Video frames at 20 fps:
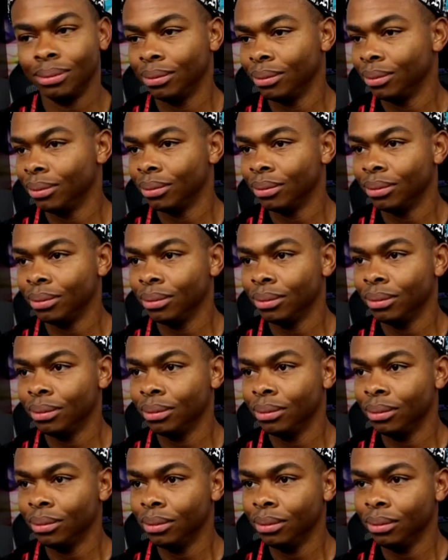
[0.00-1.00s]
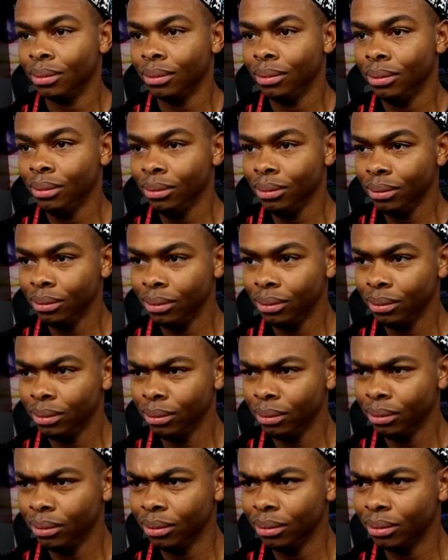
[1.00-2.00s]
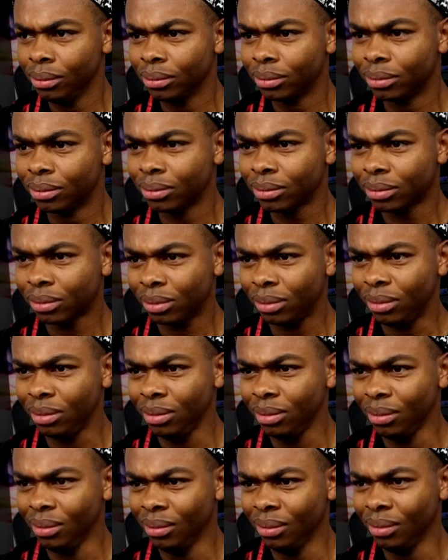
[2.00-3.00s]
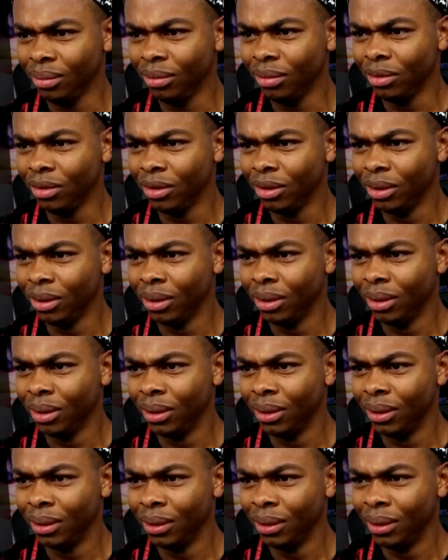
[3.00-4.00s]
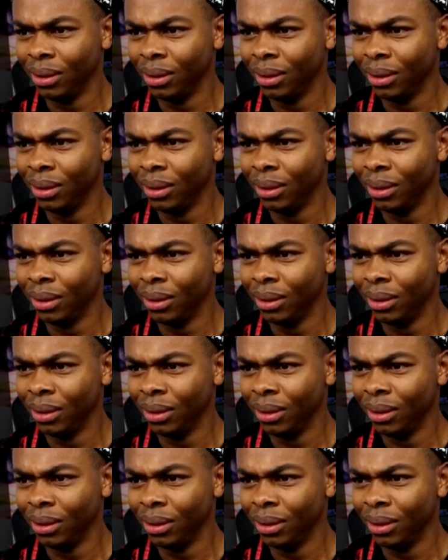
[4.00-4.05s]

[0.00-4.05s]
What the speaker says: This person isn't speaking.